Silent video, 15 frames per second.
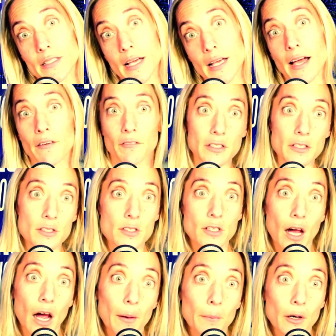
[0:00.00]
have these
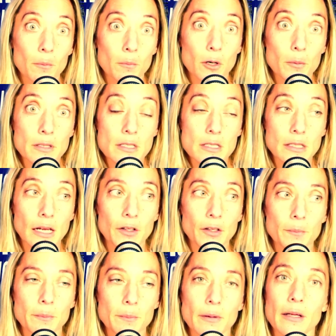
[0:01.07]
comical moments
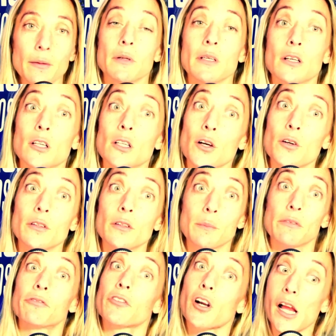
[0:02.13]
together and be close, be
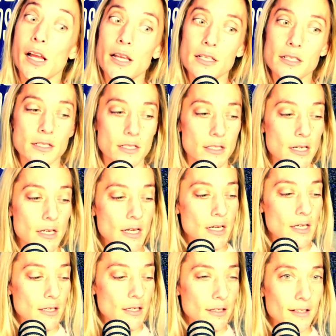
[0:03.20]
friends. And we were with
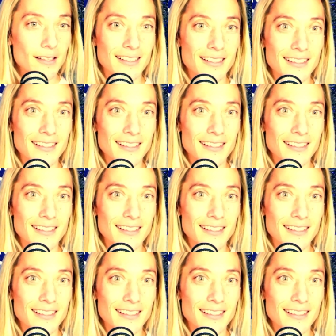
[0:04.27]
friends.